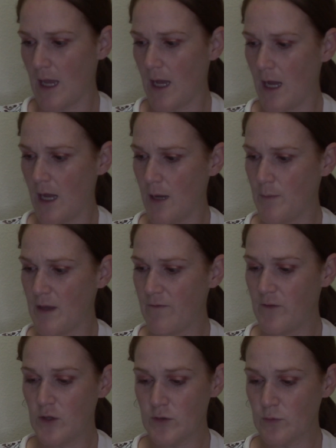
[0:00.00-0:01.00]
It
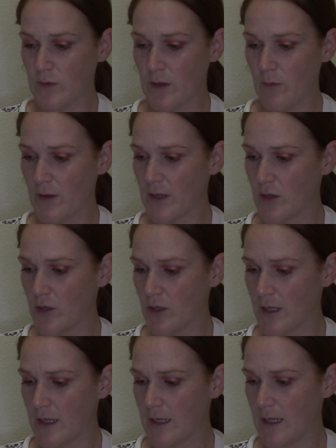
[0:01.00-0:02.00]
feels really, really
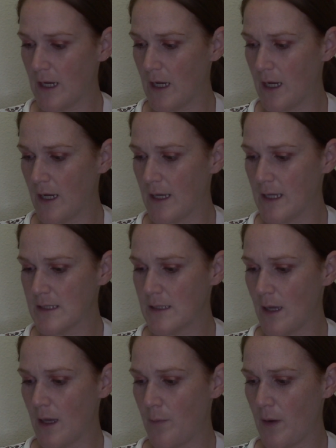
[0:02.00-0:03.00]
good. It's
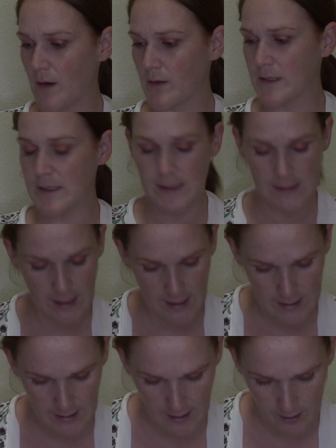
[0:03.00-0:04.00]
apparently
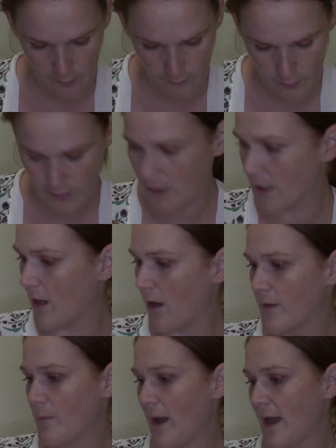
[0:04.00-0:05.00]
designed in California.
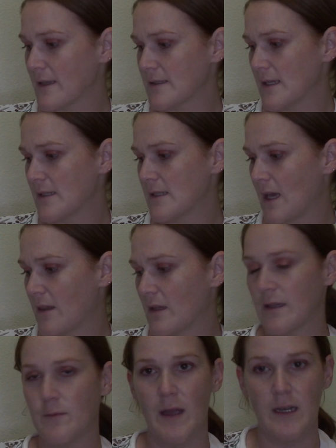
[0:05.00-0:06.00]
On the back it says
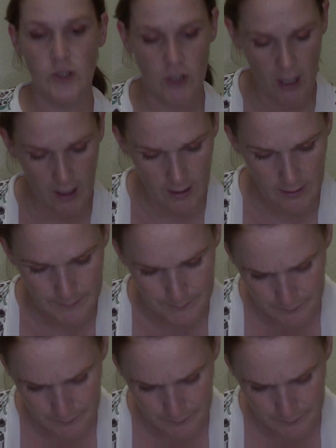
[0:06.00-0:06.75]
ethically made in China.